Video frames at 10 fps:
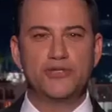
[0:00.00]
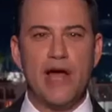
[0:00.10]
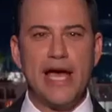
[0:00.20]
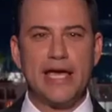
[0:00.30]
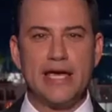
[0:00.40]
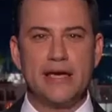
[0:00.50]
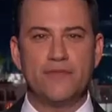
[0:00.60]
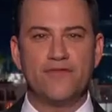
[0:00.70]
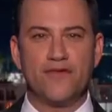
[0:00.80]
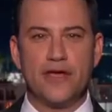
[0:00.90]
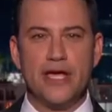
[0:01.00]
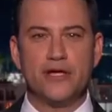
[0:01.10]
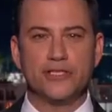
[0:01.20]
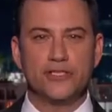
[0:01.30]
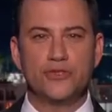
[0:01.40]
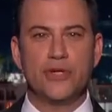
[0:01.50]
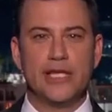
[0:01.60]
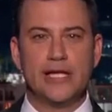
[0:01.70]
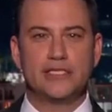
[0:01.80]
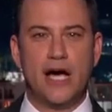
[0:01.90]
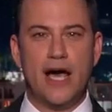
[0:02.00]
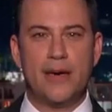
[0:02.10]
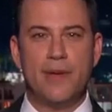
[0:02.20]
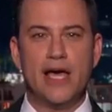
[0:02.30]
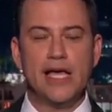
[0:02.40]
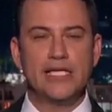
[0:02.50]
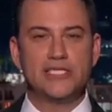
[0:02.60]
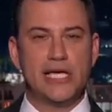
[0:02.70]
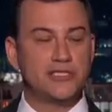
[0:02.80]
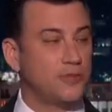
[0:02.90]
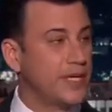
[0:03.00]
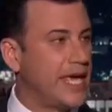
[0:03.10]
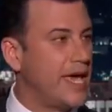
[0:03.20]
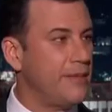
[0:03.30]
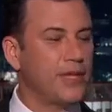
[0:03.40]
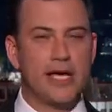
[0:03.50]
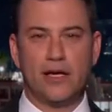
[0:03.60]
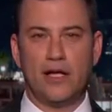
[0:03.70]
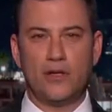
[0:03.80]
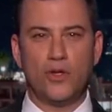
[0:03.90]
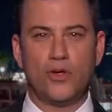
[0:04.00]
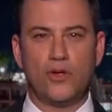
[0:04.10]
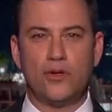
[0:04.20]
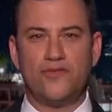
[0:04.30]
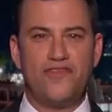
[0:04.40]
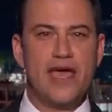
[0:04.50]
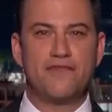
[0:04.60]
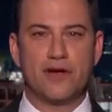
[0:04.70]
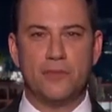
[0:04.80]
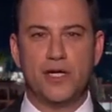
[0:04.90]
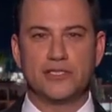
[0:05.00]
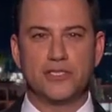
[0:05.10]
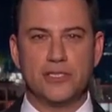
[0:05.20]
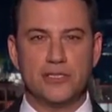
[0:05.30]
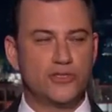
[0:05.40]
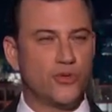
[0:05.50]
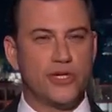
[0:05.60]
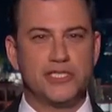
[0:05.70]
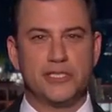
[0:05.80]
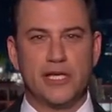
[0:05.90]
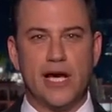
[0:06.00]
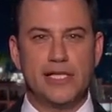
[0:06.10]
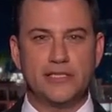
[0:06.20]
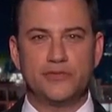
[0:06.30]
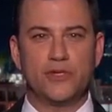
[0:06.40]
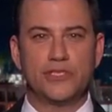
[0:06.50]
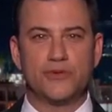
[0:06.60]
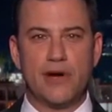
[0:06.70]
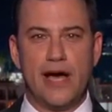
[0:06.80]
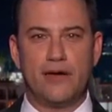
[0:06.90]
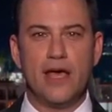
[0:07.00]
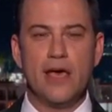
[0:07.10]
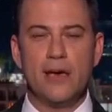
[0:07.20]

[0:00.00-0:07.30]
tracking him for years, and during that time, Cecil became like a local favorite amongst the tourists and the guides. He was always around.